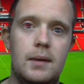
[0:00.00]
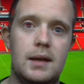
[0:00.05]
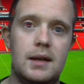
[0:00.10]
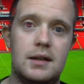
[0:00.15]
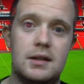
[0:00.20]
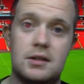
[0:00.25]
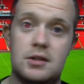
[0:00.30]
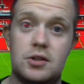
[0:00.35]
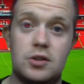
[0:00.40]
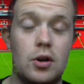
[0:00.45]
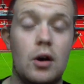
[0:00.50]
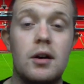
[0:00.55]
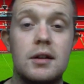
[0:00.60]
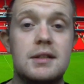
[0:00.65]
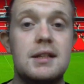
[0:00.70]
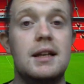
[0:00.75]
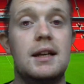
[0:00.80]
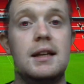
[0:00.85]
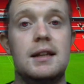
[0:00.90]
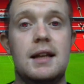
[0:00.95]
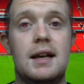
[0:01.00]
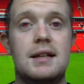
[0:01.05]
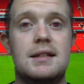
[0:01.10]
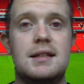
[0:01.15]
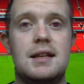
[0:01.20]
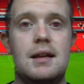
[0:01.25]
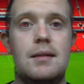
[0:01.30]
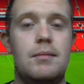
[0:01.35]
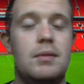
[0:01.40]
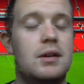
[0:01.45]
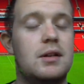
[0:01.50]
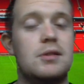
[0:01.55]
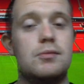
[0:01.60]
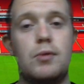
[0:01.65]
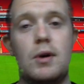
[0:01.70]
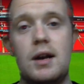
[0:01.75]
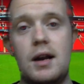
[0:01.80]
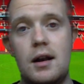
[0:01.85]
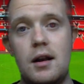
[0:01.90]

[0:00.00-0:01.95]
starting in that team, because when